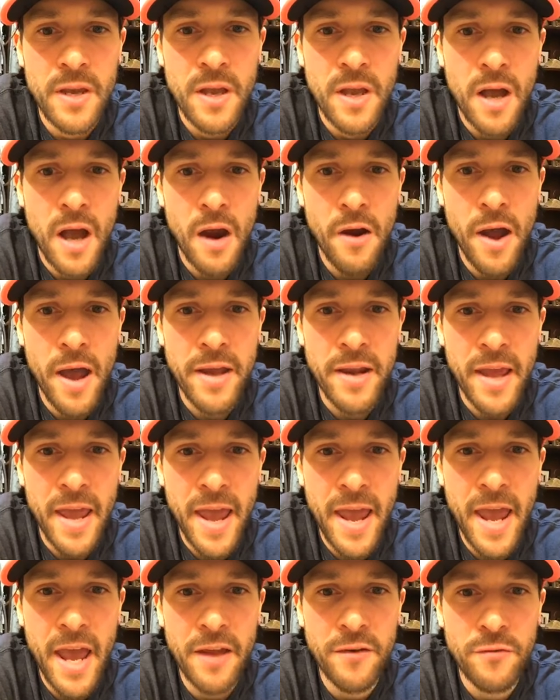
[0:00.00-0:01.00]
All right,
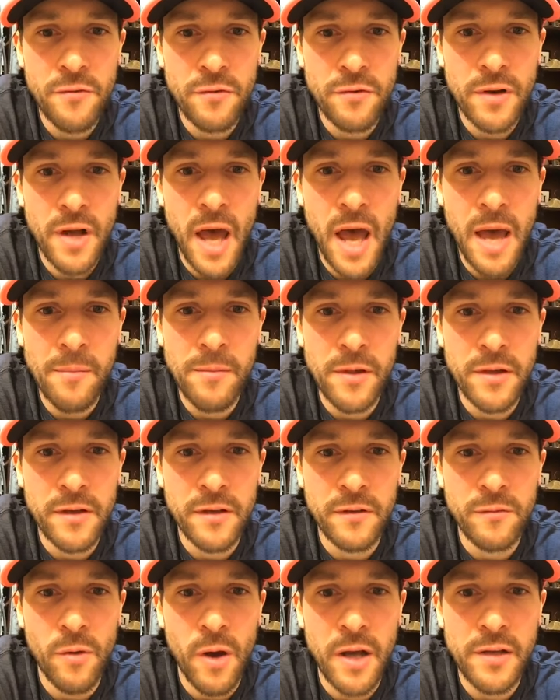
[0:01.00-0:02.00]
Andrew Noblet
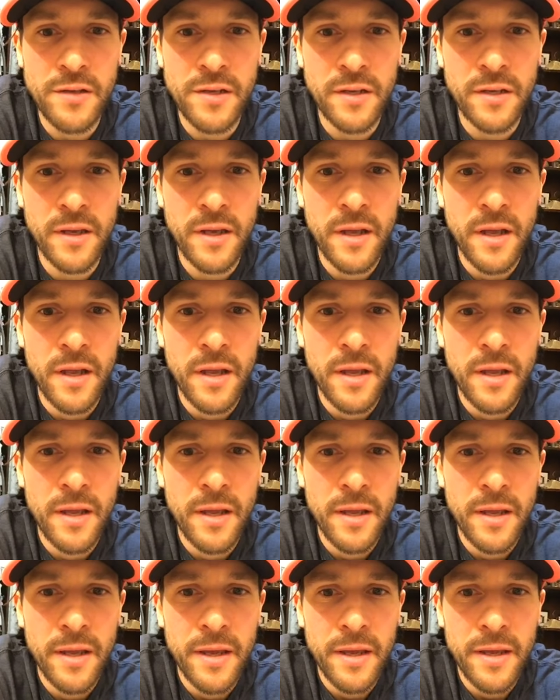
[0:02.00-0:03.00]
is watching.
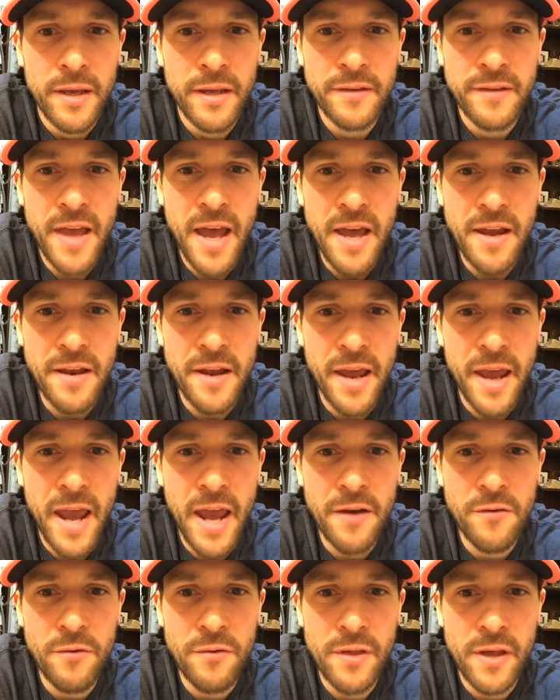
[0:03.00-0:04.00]
Is that
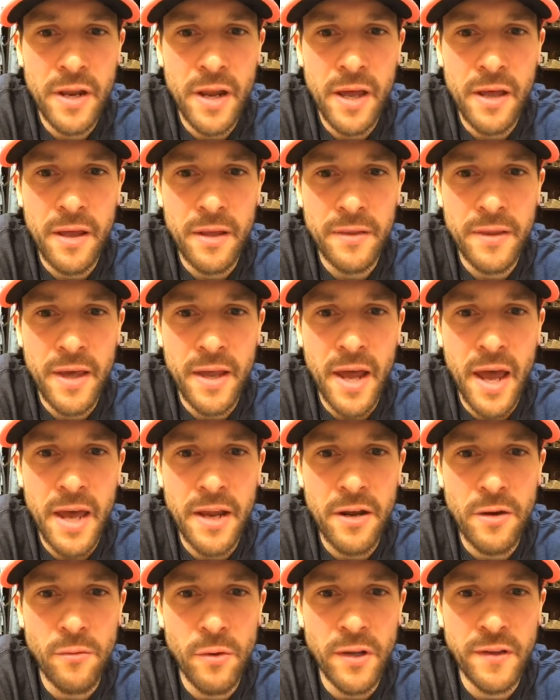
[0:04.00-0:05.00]
Andrew that I, that I
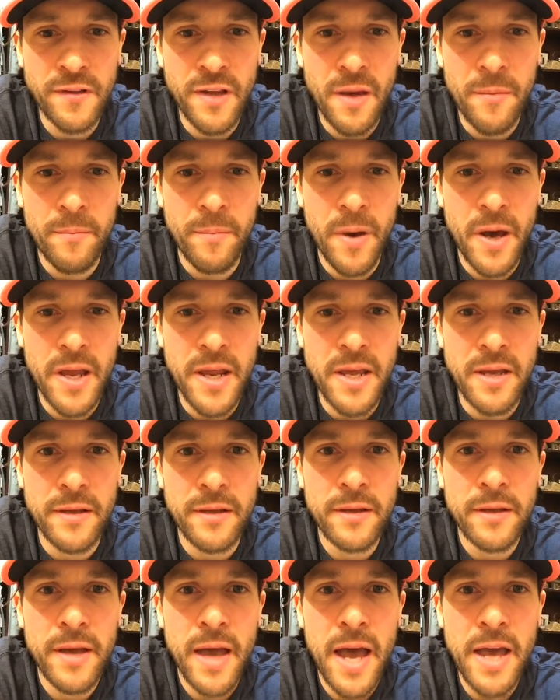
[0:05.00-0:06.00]
know? What's up, buddy?
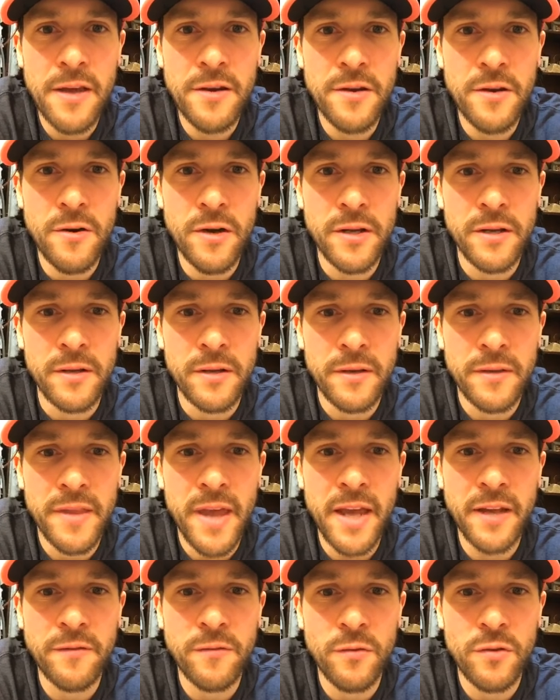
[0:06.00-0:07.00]
How you doing?
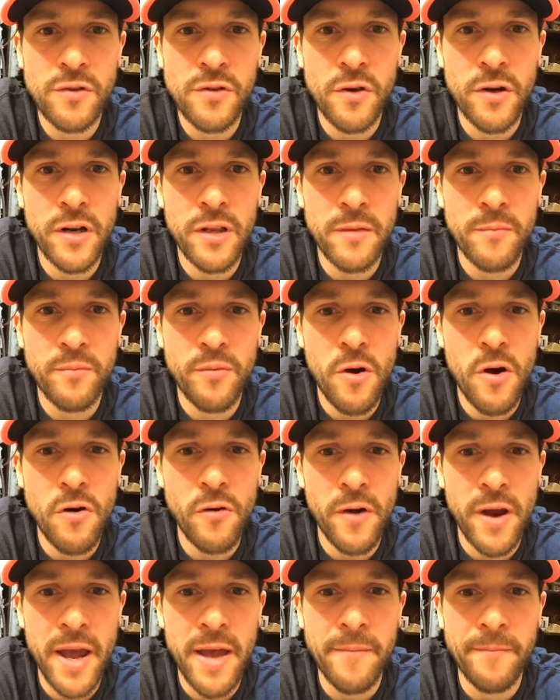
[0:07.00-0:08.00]
Thanks for joining the
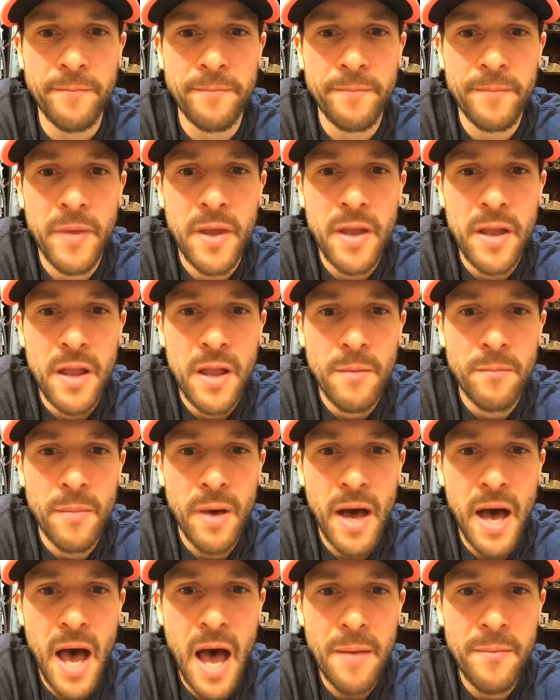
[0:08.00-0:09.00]
program.
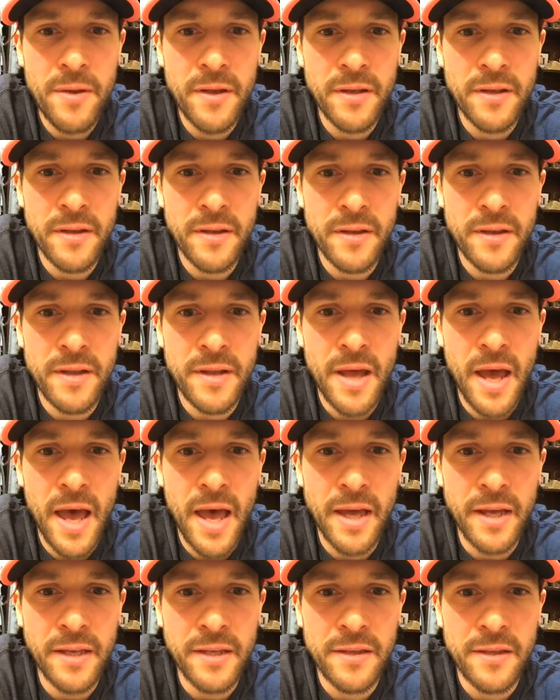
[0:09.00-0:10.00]
Mohammed
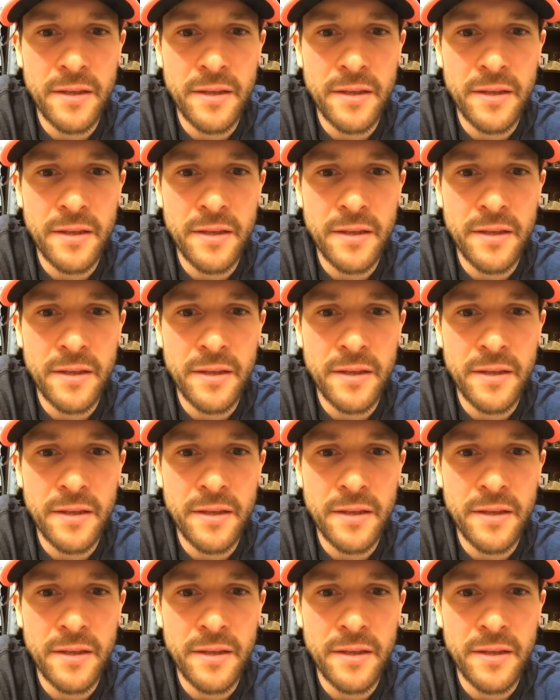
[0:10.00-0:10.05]
Nag,